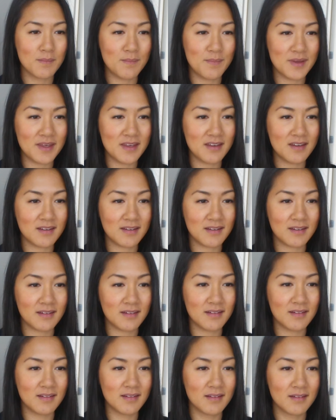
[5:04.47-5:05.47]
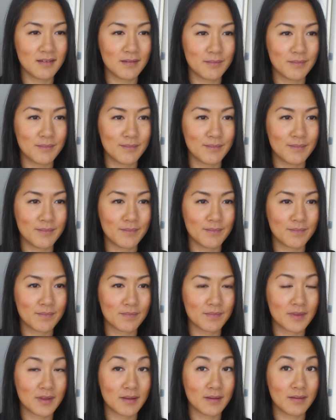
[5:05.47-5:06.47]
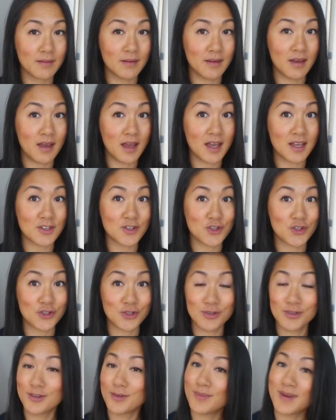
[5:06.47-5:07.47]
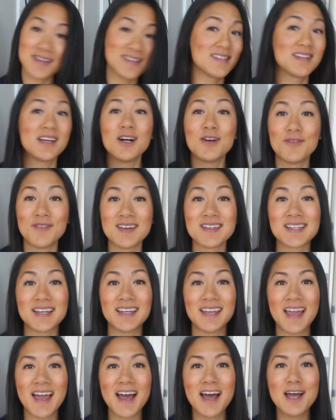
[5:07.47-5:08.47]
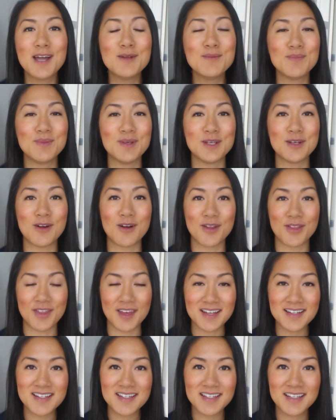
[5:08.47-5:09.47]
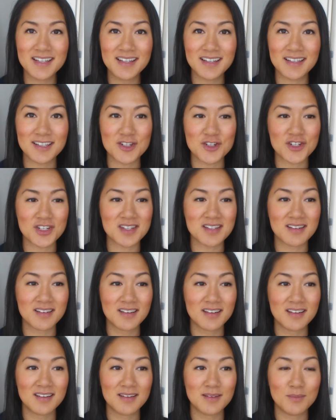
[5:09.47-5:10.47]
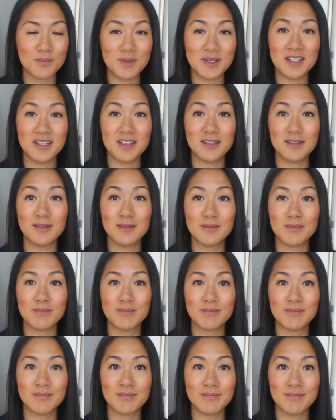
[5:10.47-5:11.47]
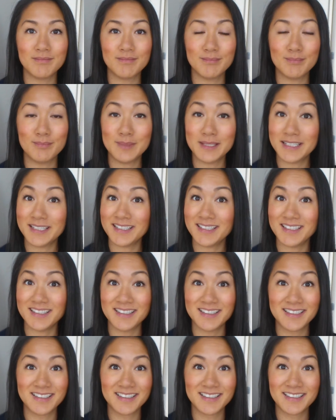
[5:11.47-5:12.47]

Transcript: being as true to myself as I can, being authentic and just being me.